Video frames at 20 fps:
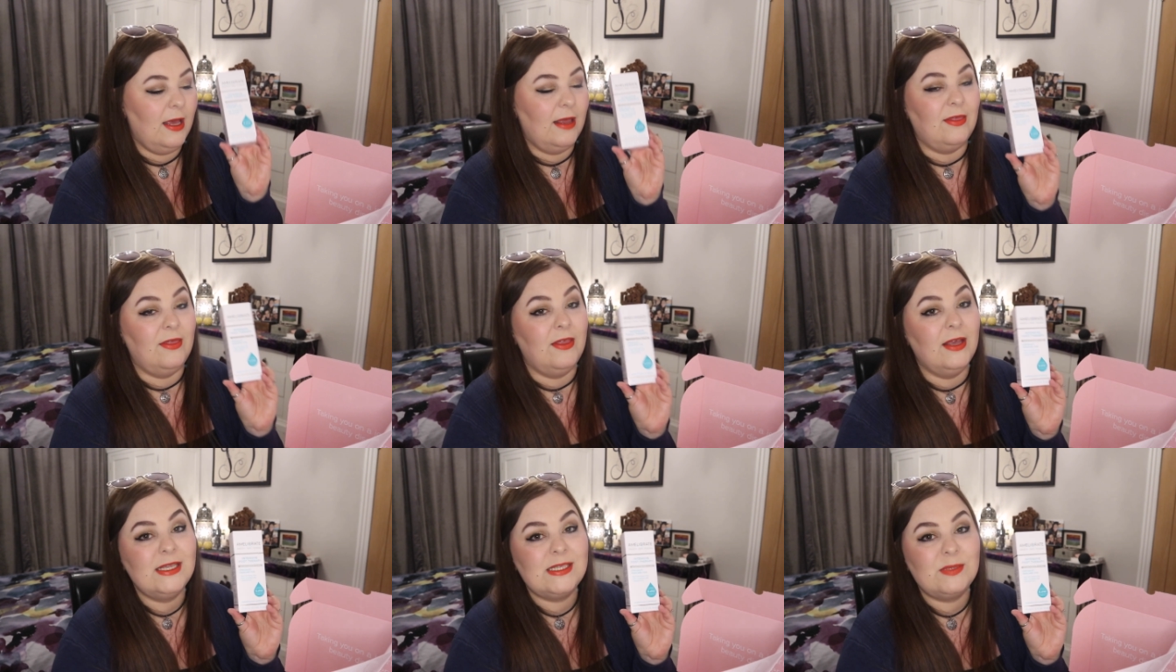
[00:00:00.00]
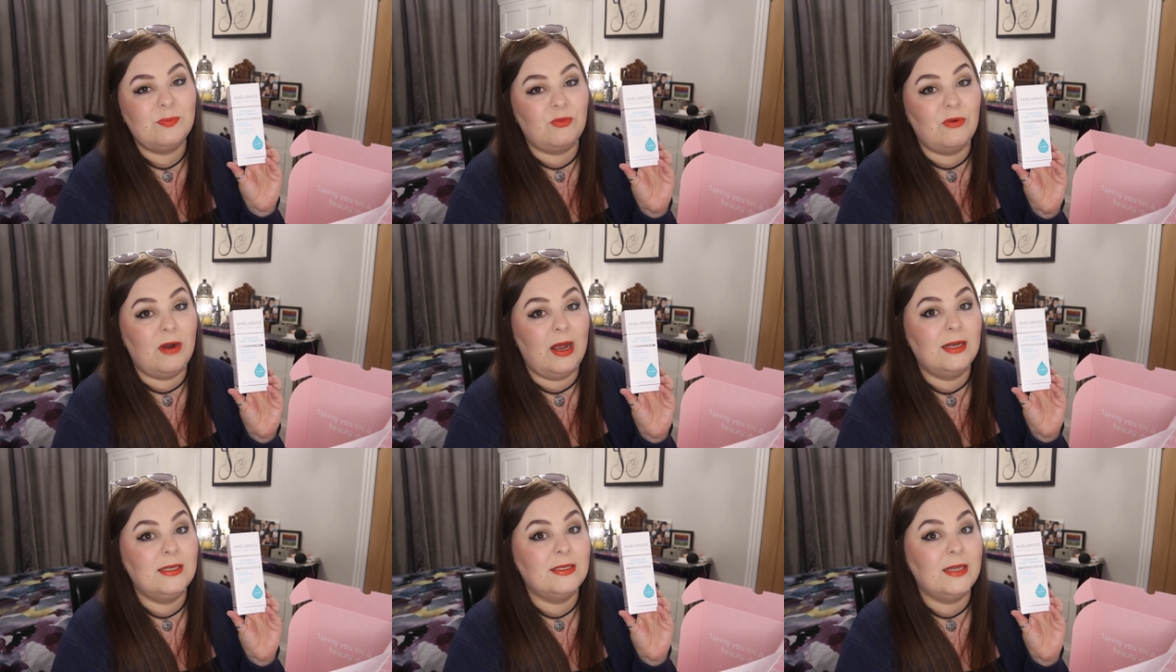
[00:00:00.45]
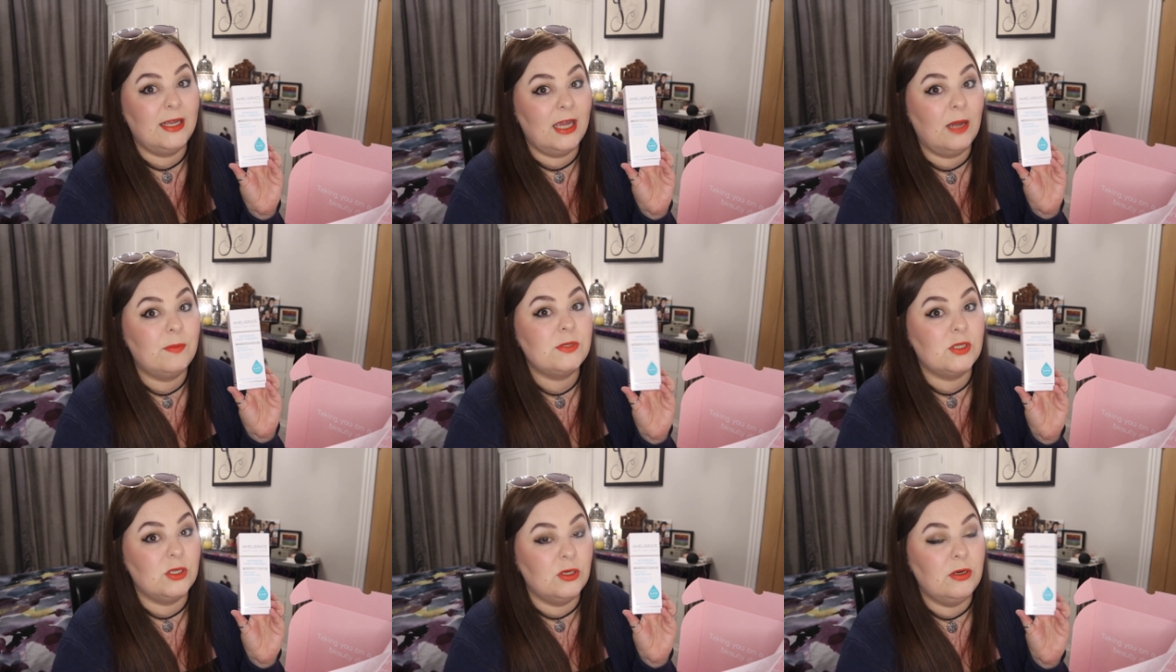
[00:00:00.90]
This brand I
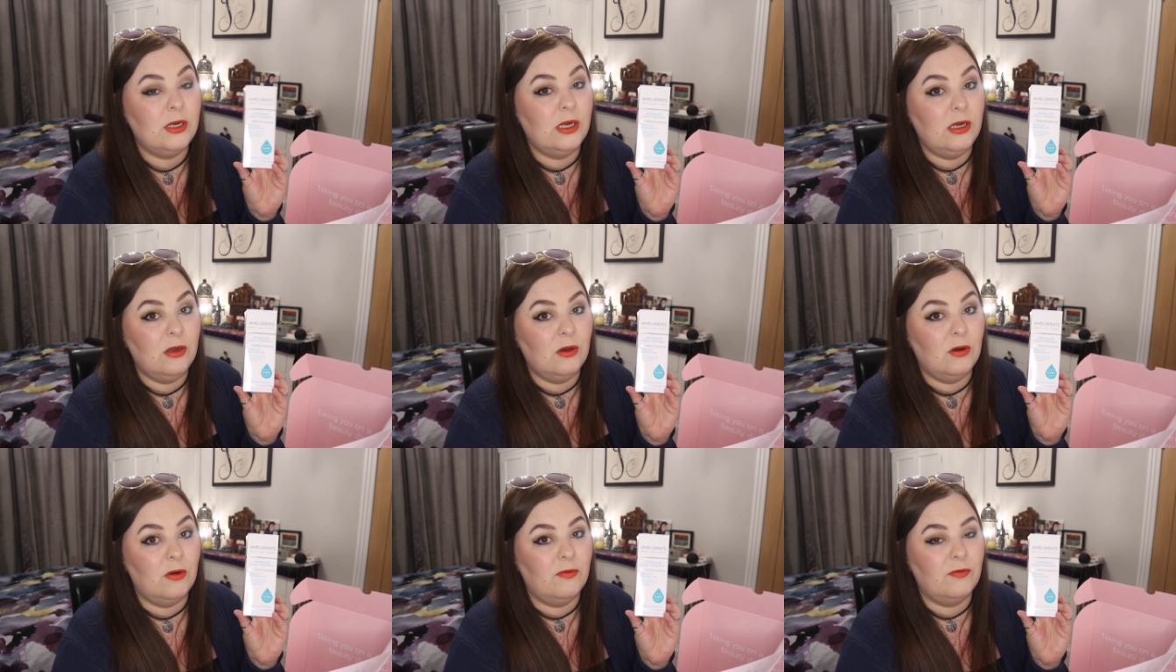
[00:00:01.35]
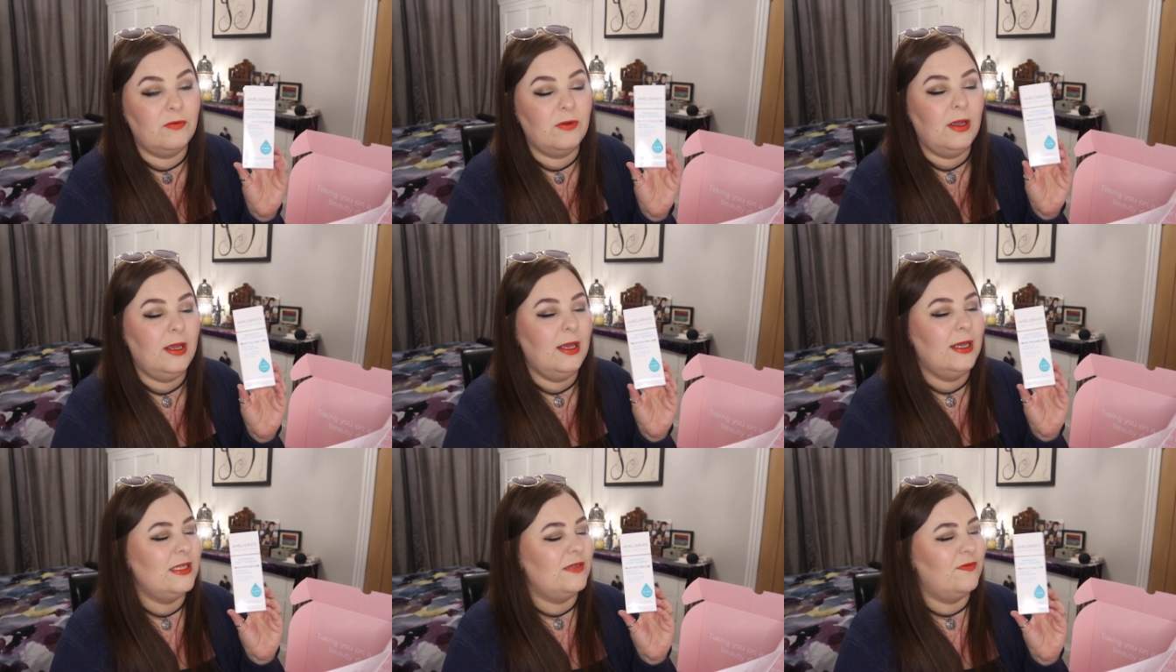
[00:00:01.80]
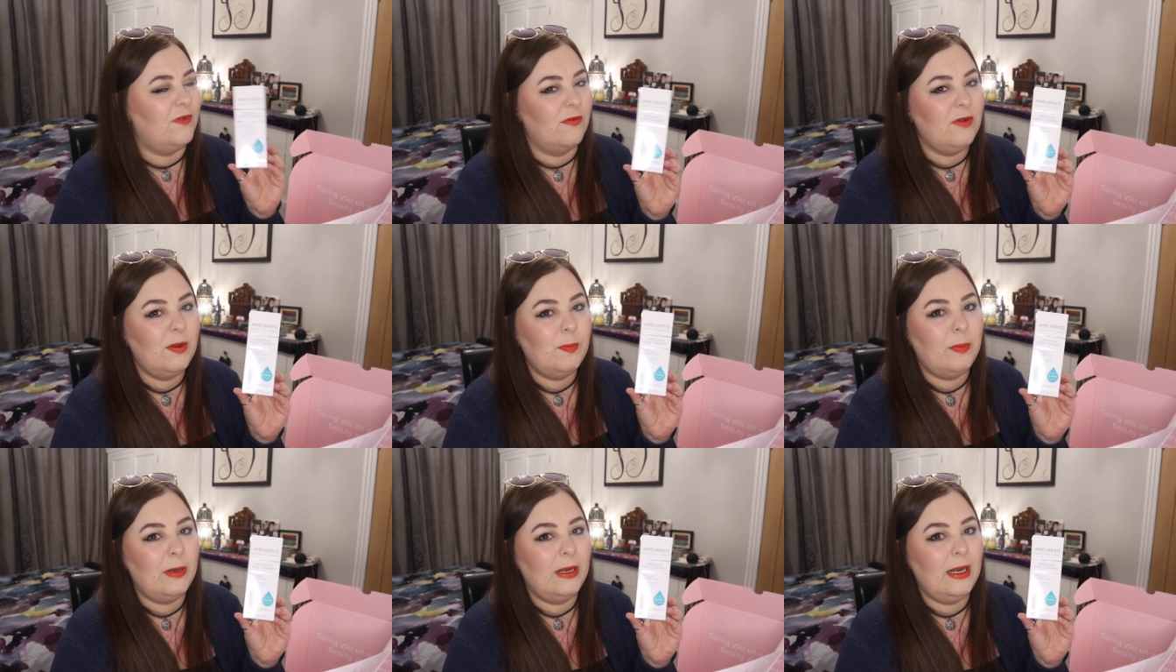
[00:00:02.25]
absolutely love. It's
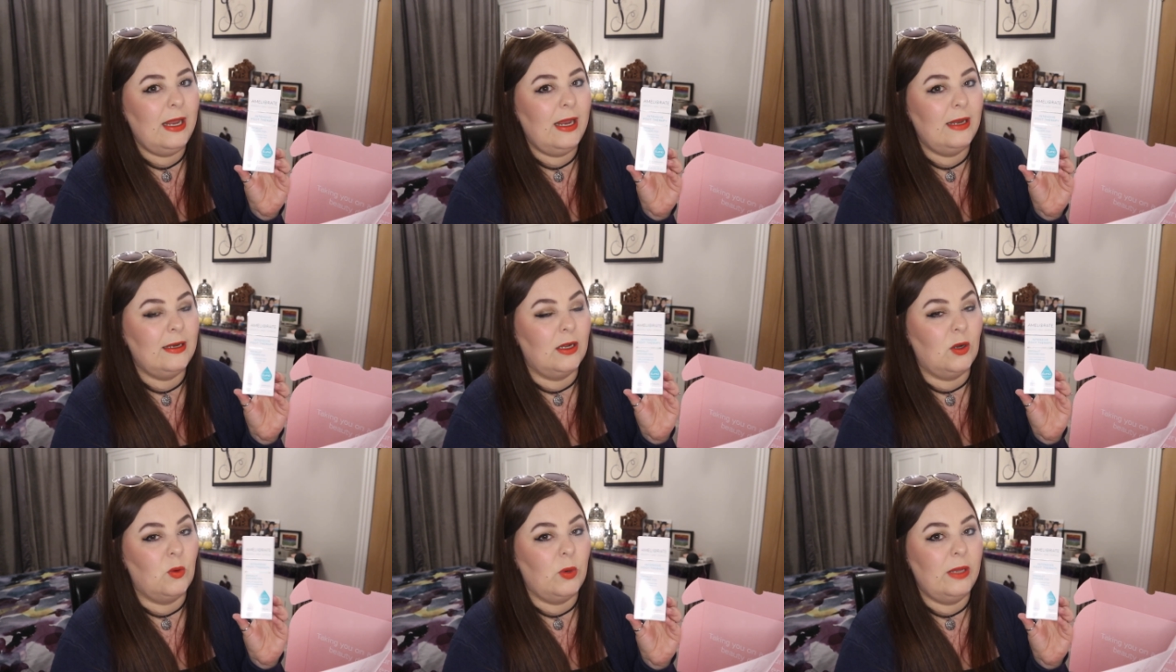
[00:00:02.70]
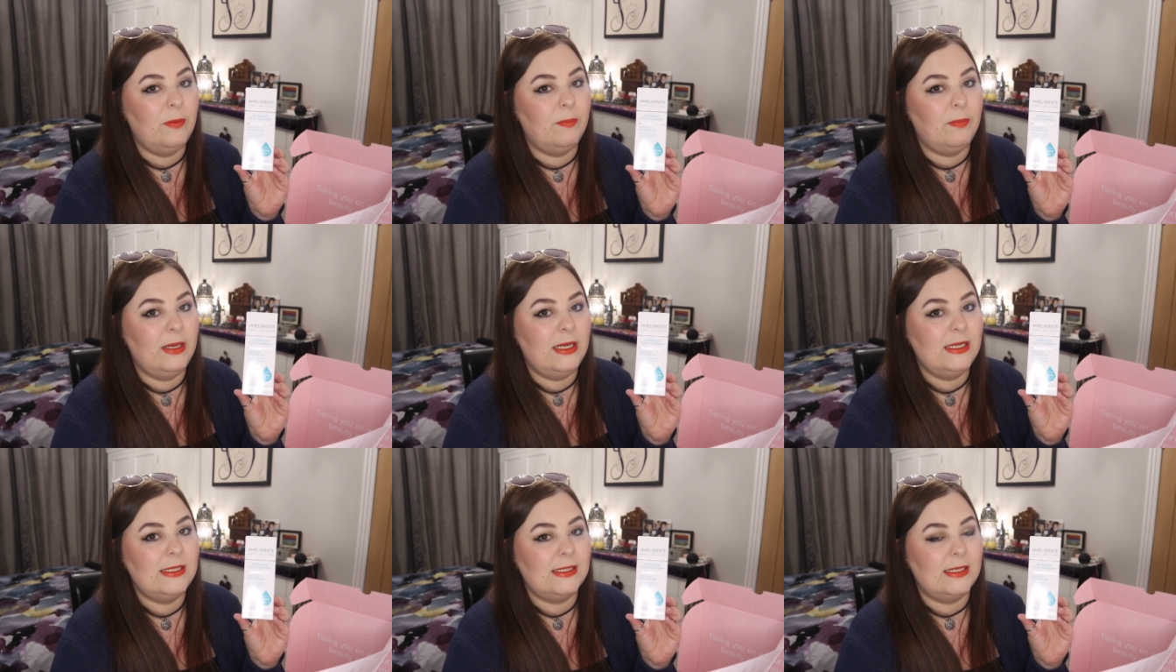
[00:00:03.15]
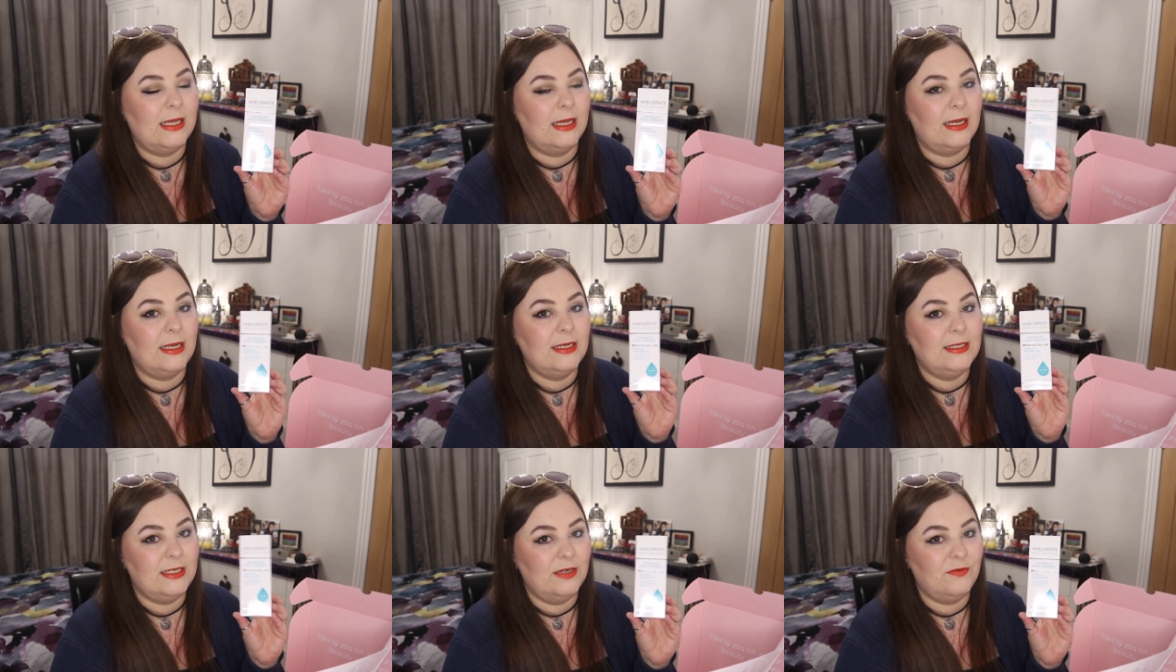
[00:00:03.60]
very plain and quite
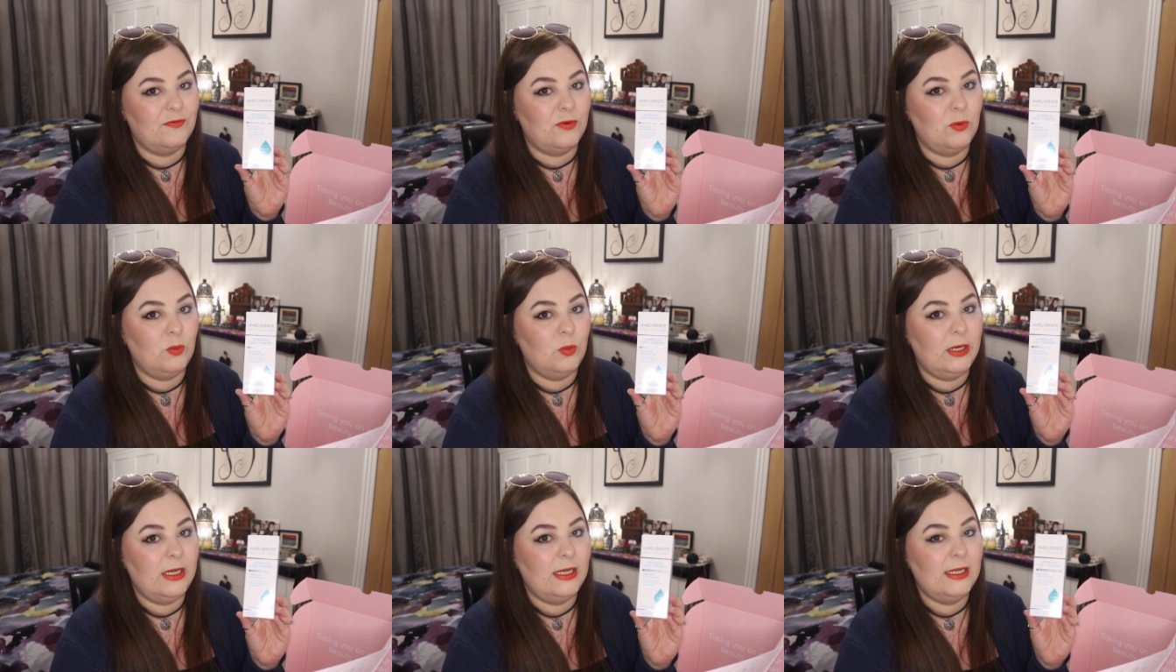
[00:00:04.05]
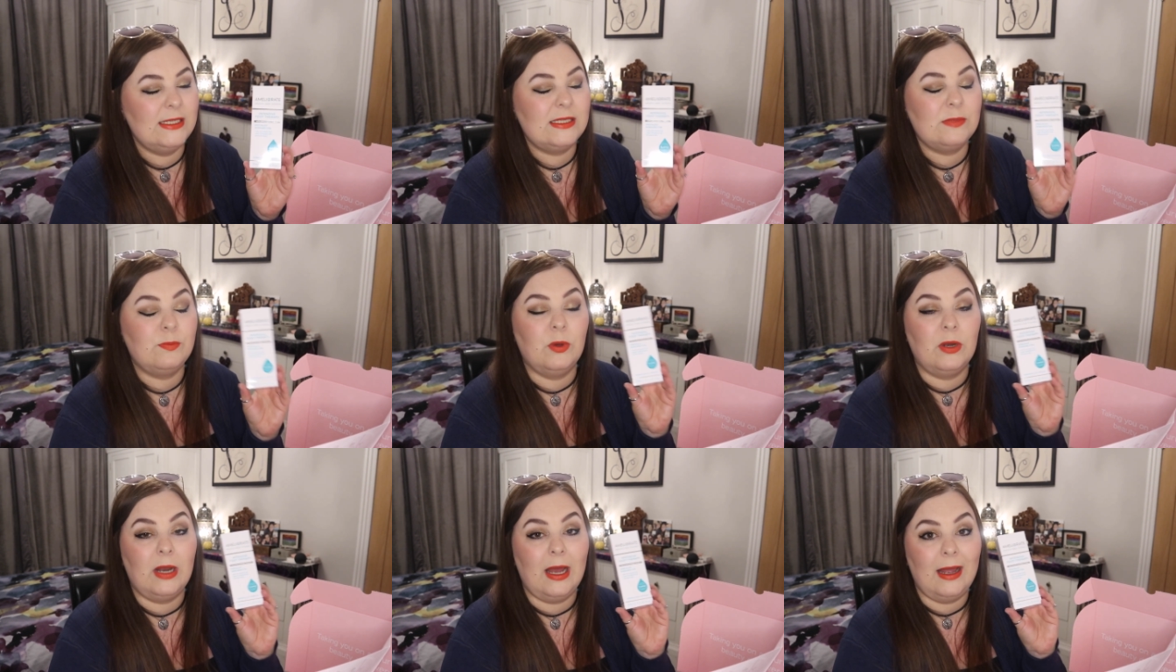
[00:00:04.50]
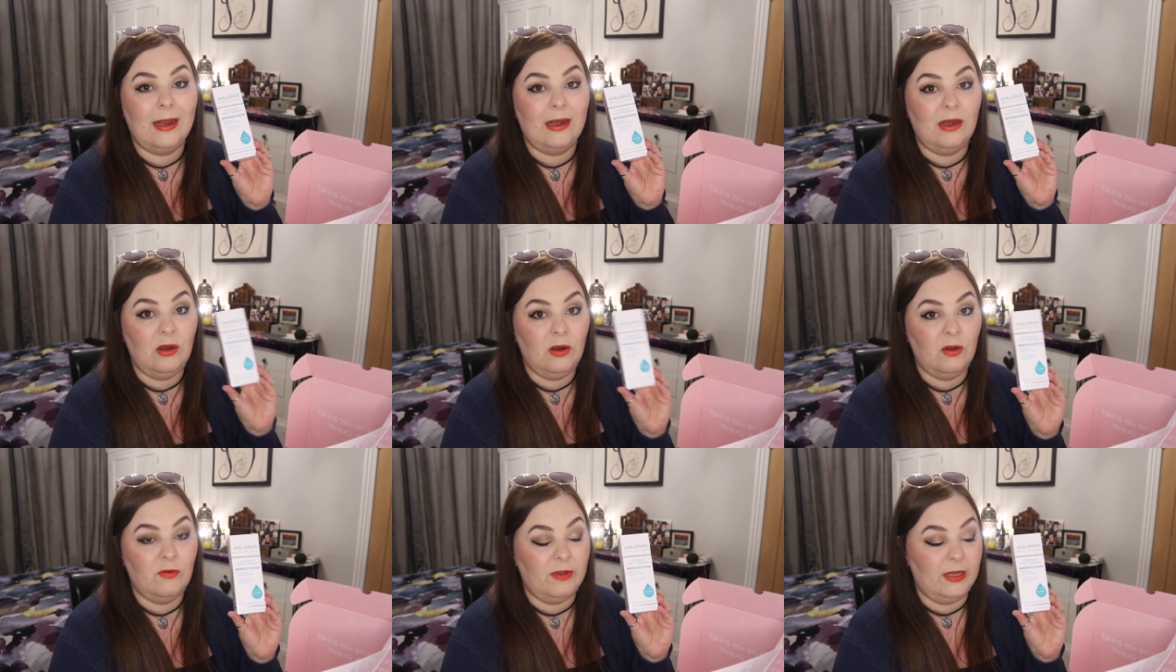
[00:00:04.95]
basic in different ways, but I
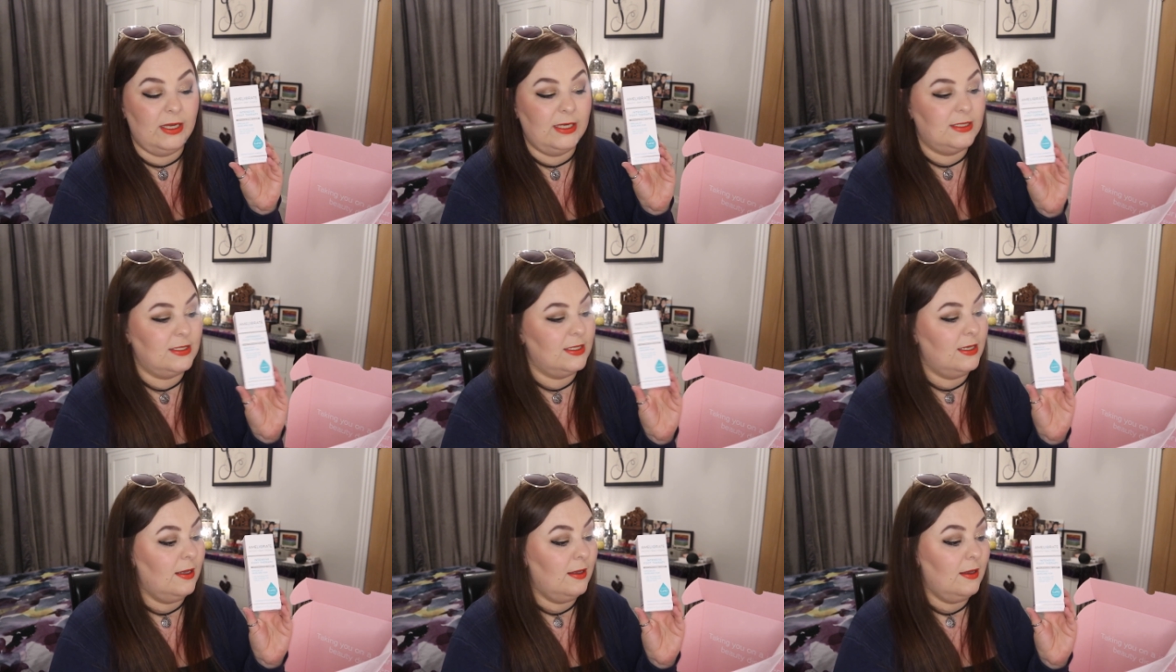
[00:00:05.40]
love it.